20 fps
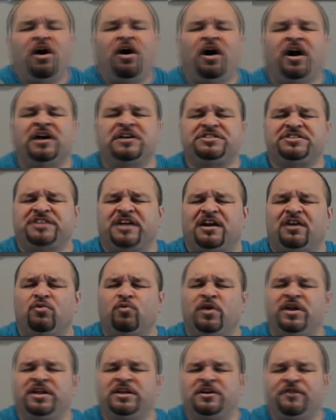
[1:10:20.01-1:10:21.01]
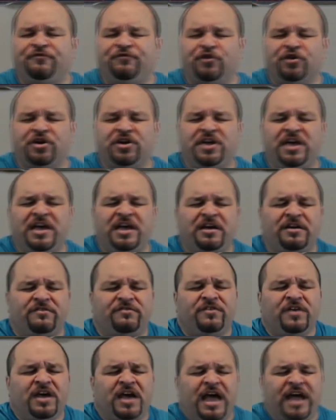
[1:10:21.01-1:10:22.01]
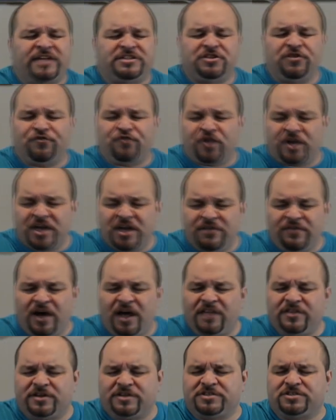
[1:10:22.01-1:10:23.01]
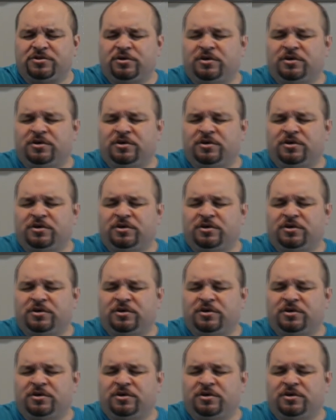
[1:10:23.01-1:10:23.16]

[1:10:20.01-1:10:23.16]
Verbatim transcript: hearts that are willing to forgive and to forgive others,